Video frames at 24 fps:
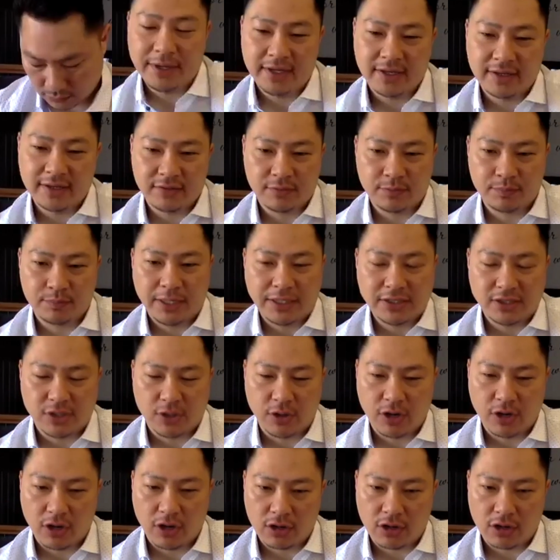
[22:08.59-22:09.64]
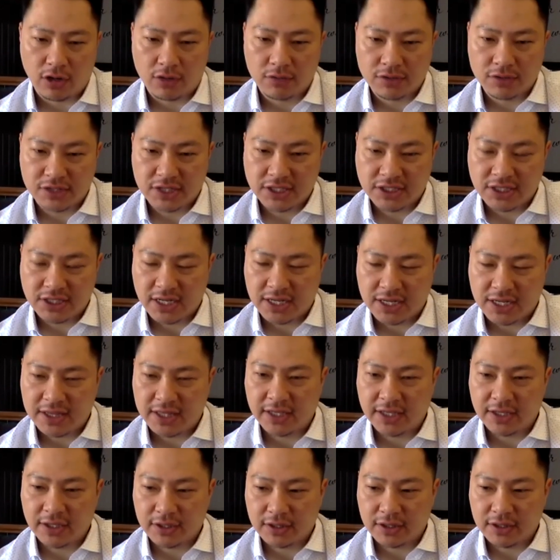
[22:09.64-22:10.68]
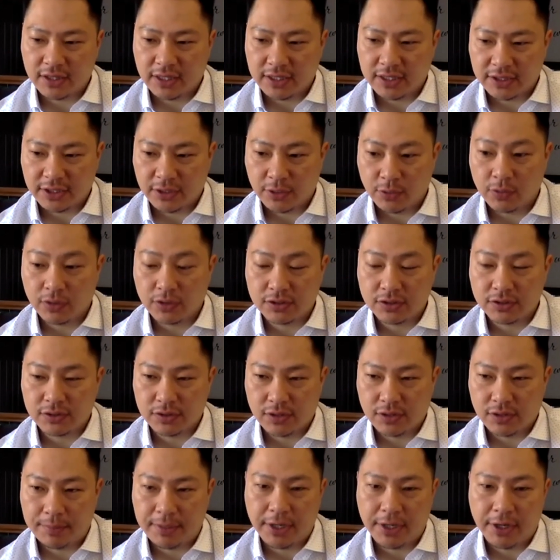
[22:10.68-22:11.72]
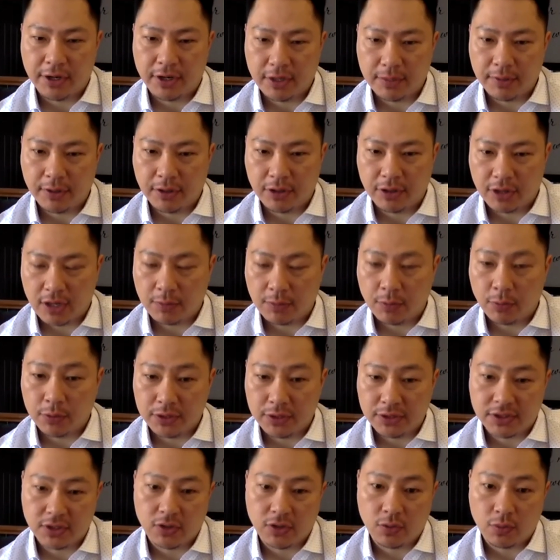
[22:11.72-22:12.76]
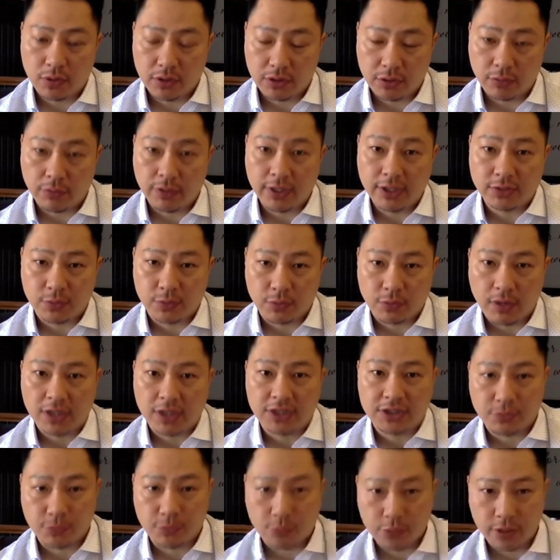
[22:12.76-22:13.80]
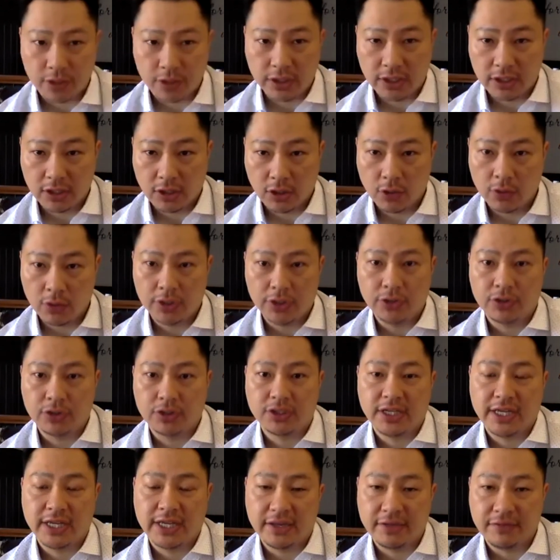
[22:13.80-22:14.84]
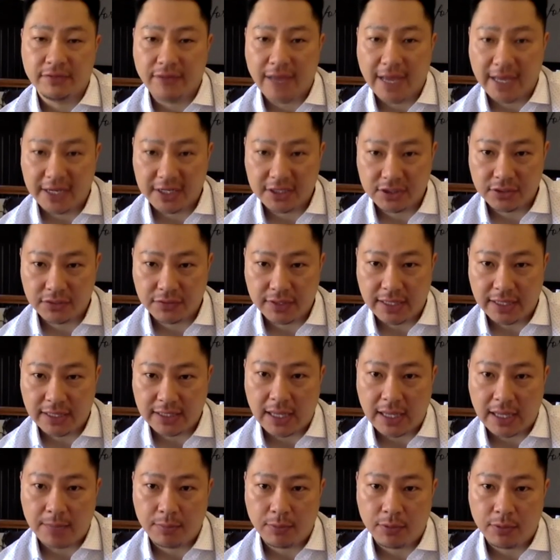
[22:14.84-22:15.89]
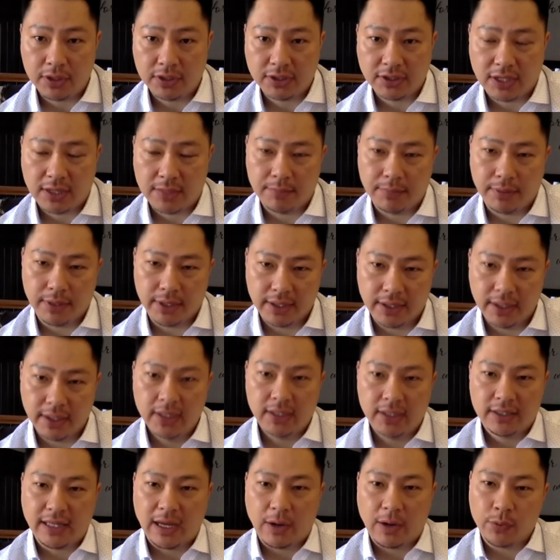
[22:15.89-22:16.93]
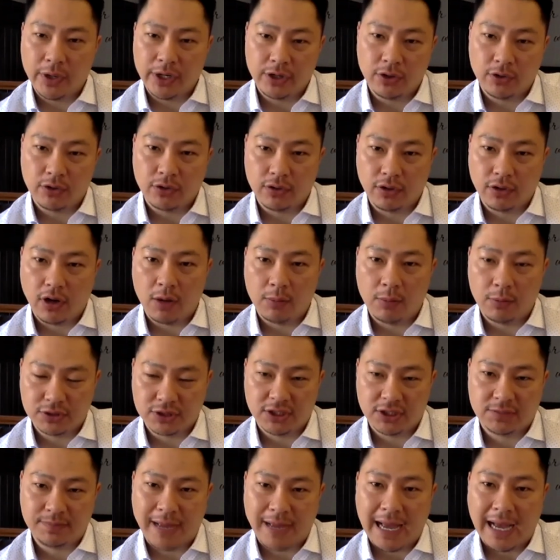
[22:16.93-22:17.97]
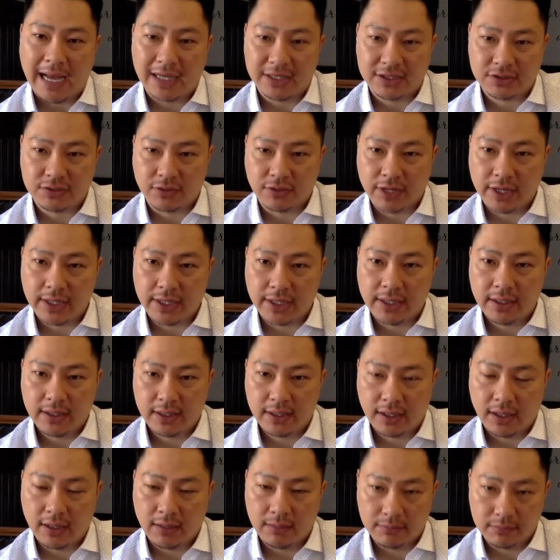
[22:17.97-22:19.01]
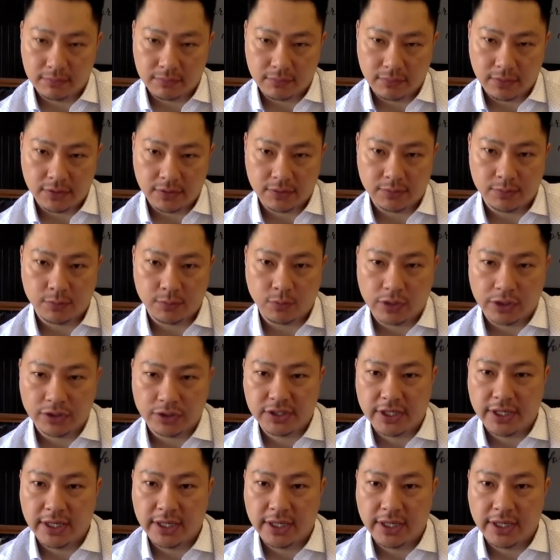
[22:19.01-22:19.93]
I mean, based on our conversation, I think like there was a period about a couple of weeks ago where the rates were actually really low and you could take advantage of it at that point in time, but that window almost has passed, right? What you're saying.